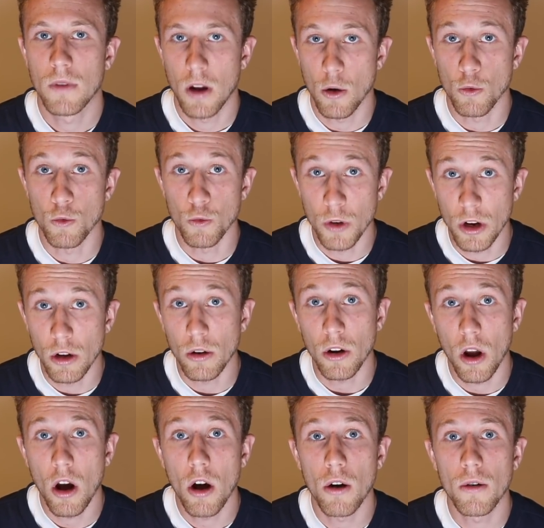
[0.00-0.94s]
a real
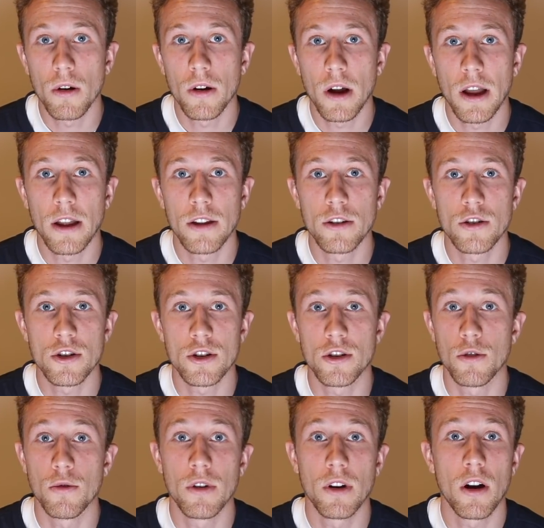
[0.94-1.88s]
go at just
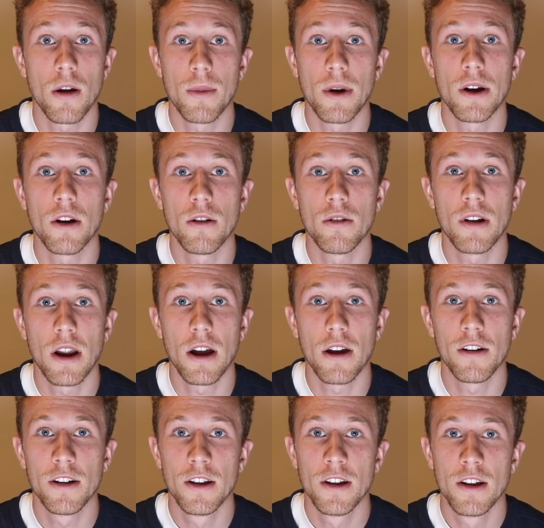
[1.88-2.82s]
doing it on my own
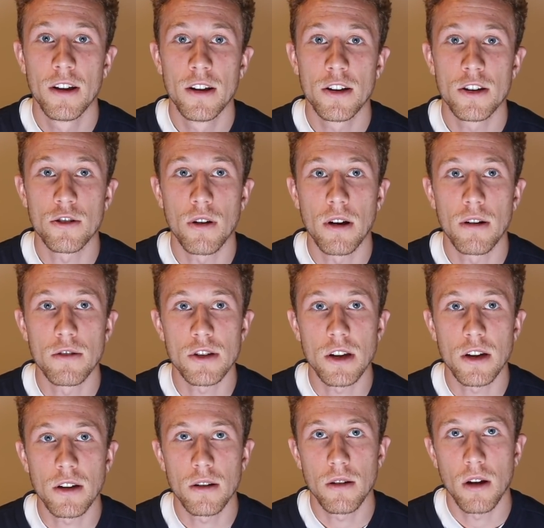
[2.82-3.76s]
now. So I was
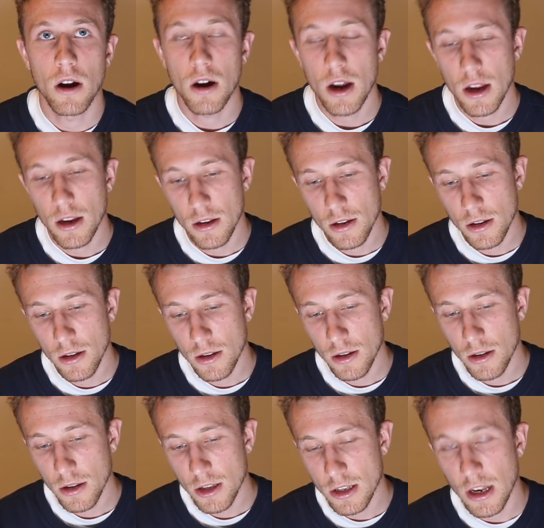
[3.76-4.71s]
like, all right,
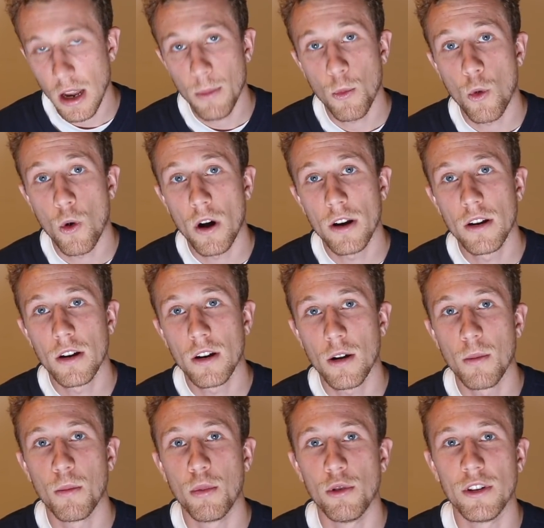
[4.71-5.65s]
step one
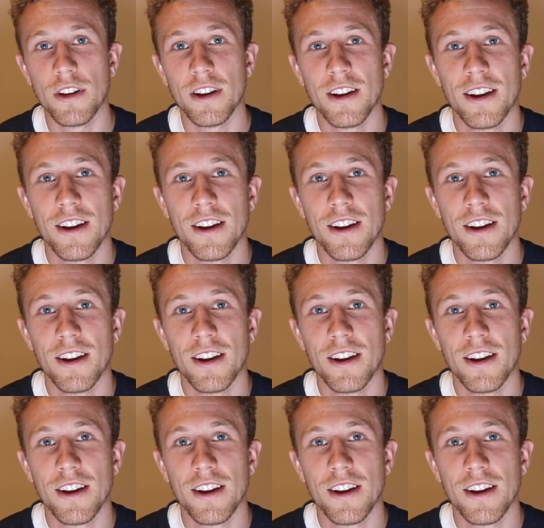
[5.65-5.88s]
complete.